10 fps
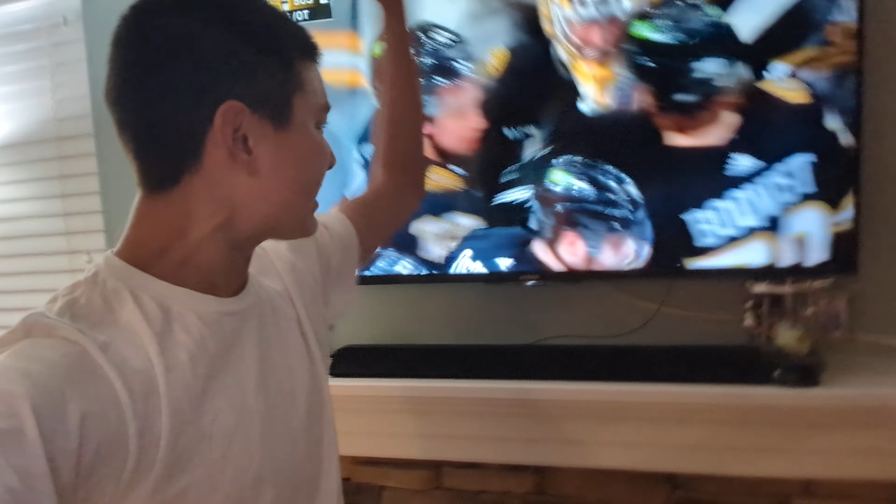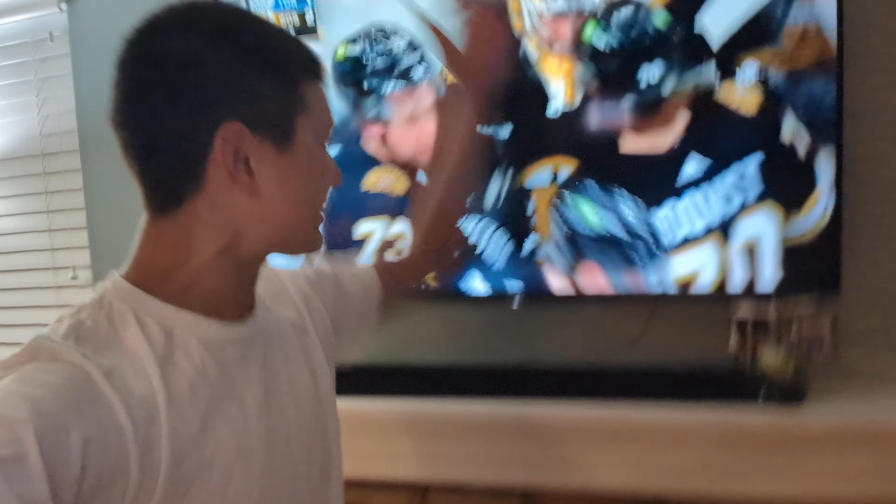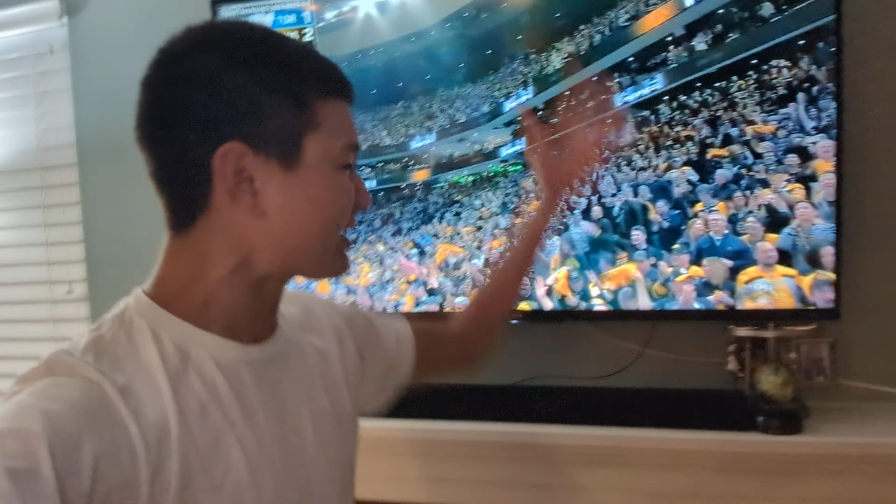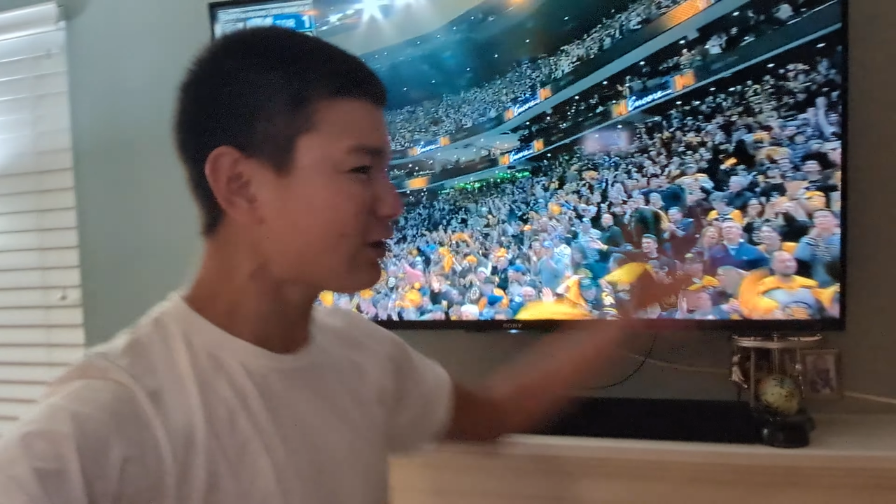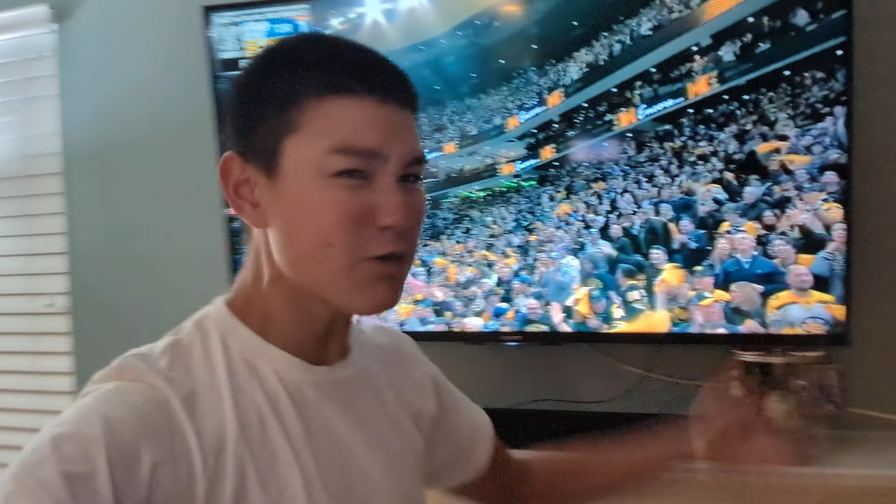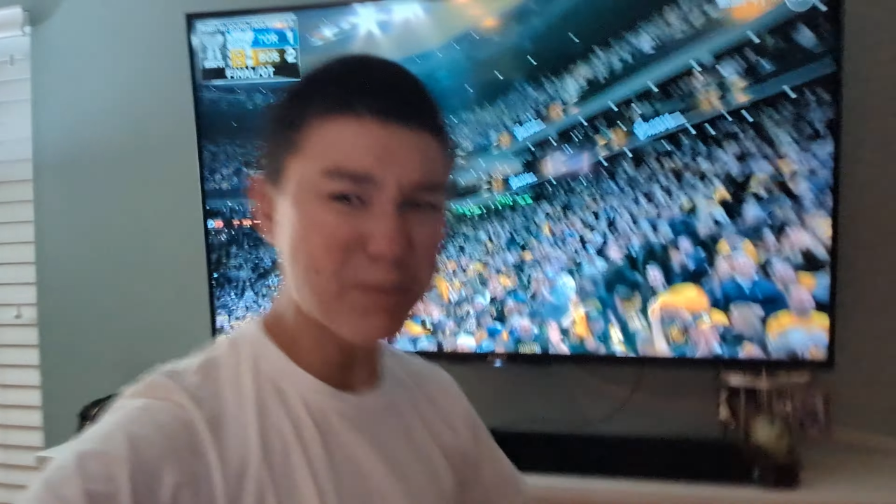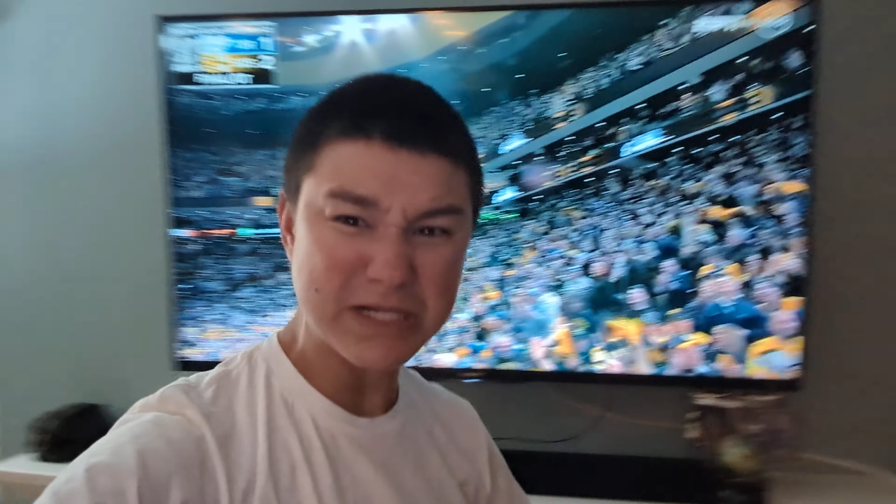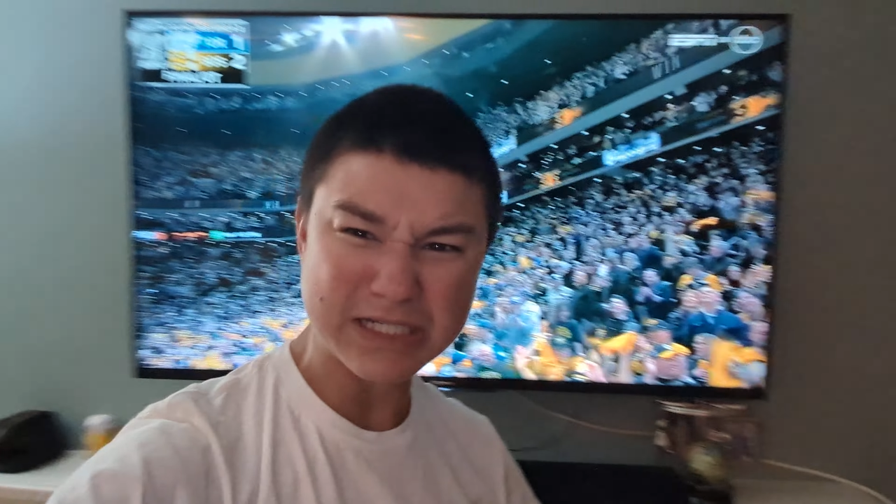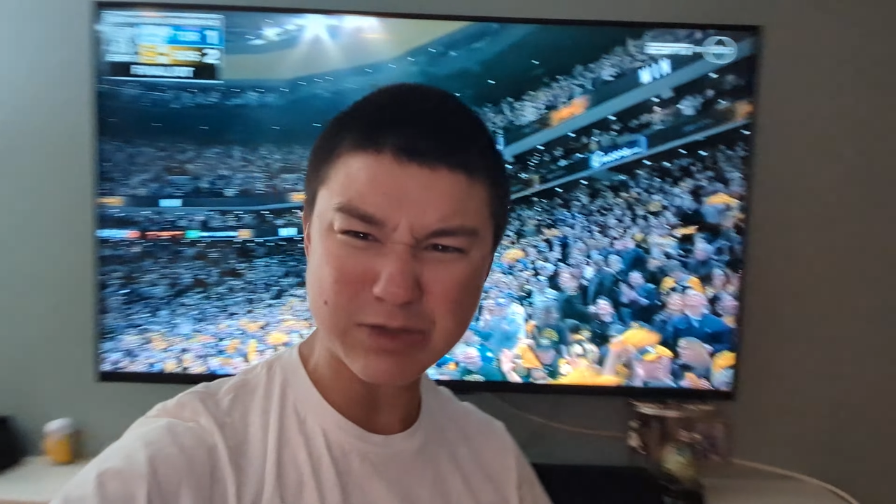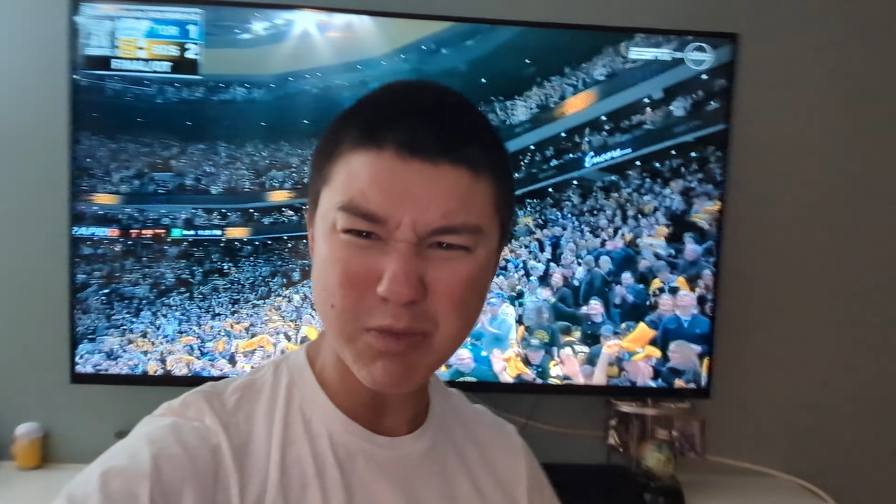
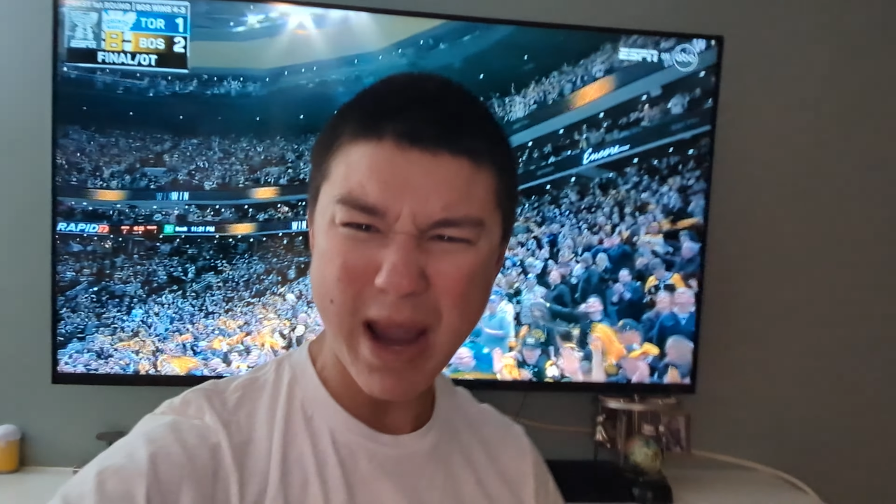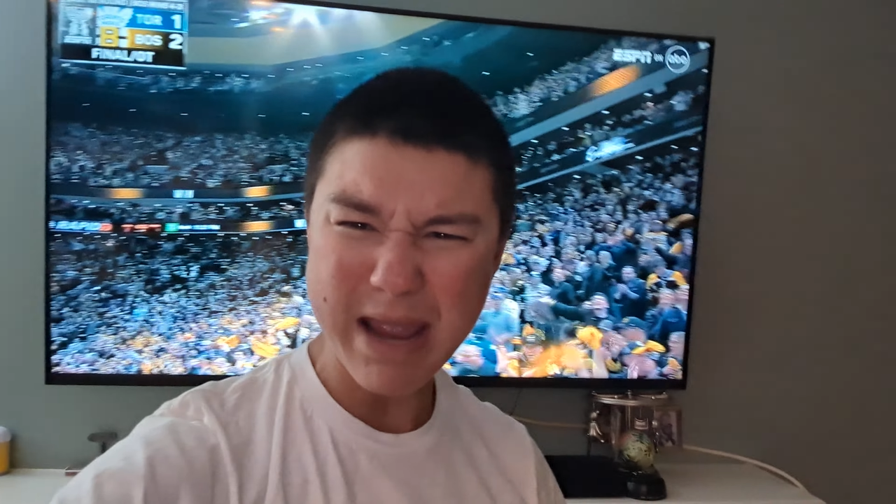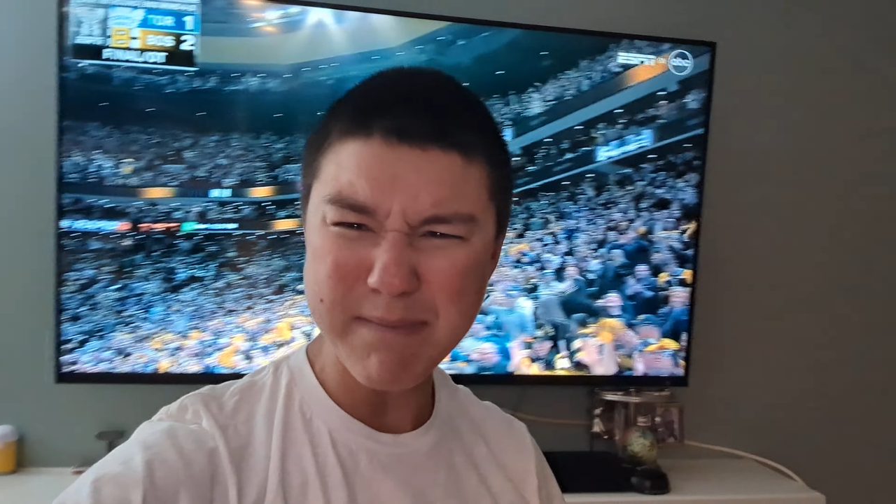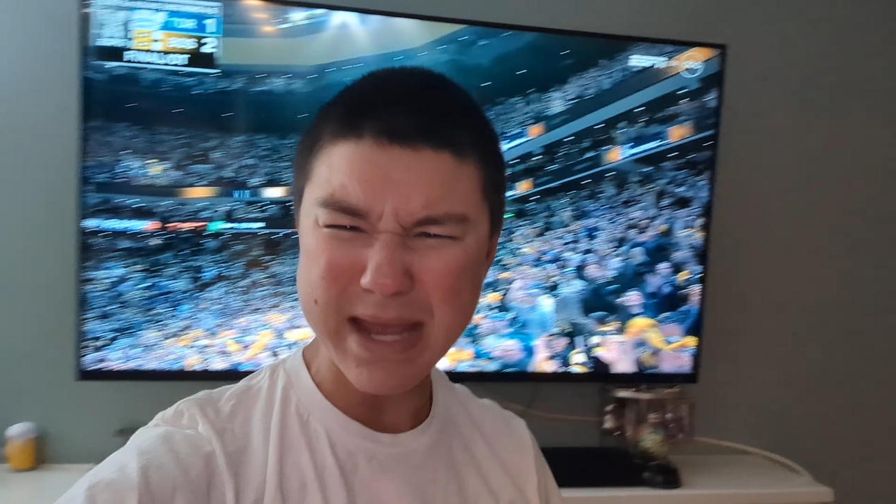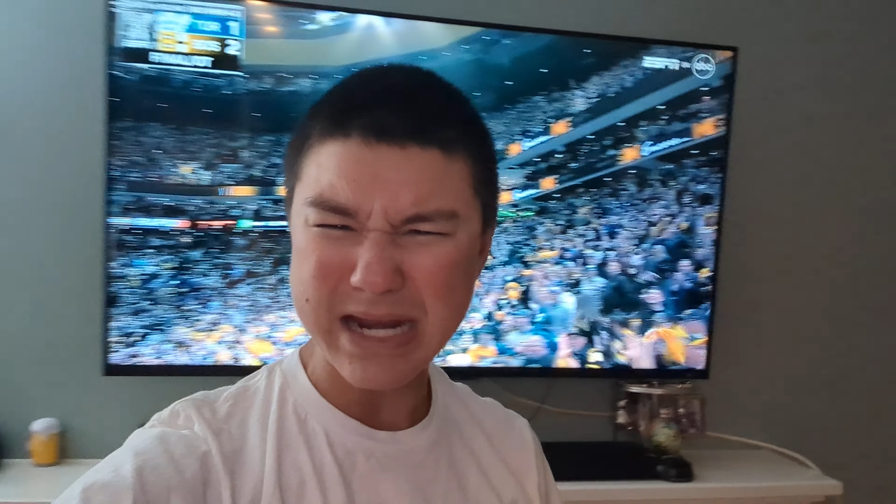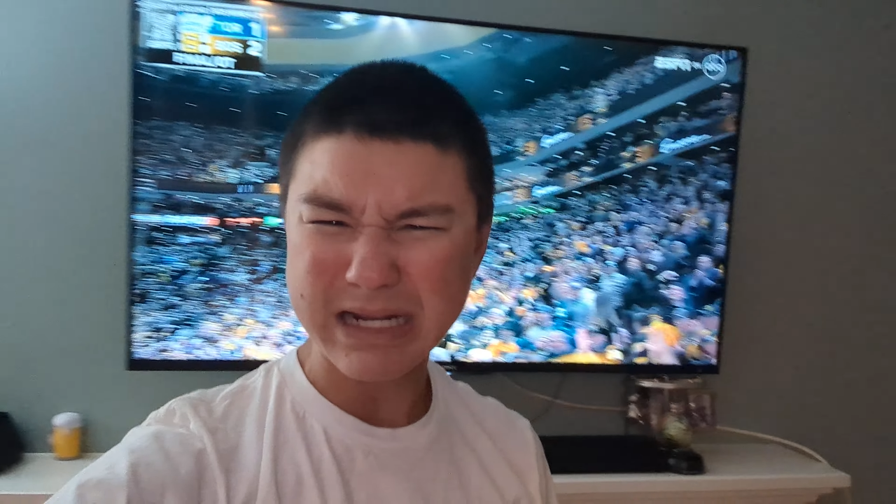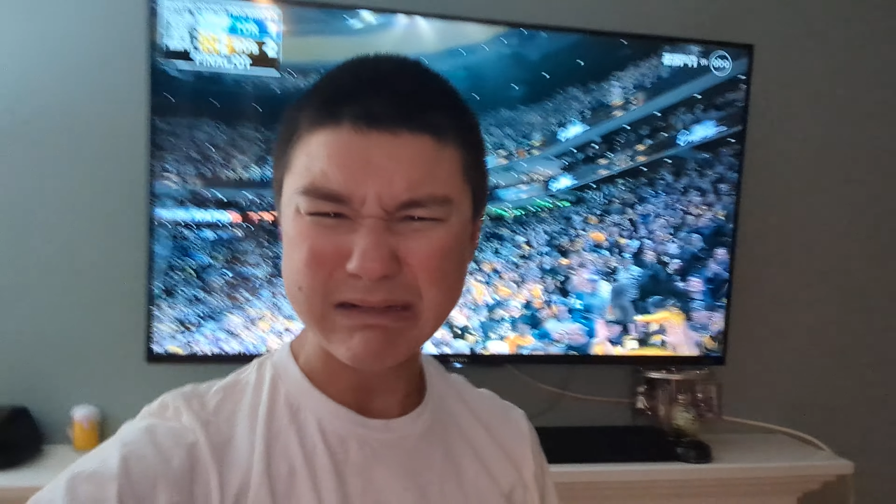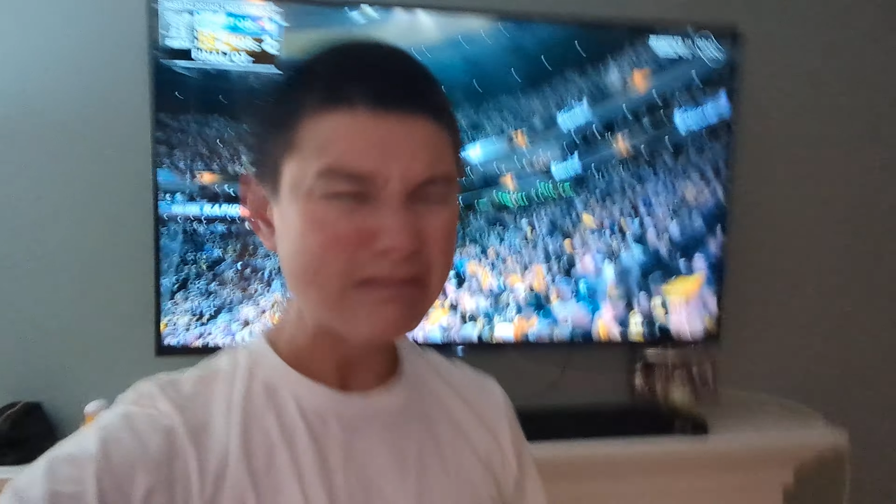stupid Swayman.